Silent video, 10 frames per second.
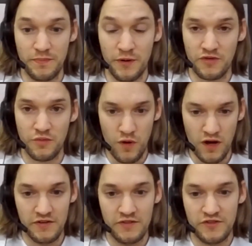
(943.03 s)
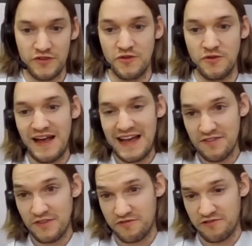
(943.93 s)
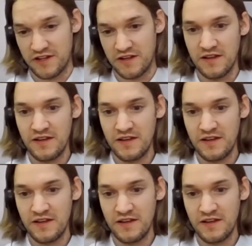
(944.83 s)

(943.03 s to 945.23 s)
blocks 1, 2, and 3,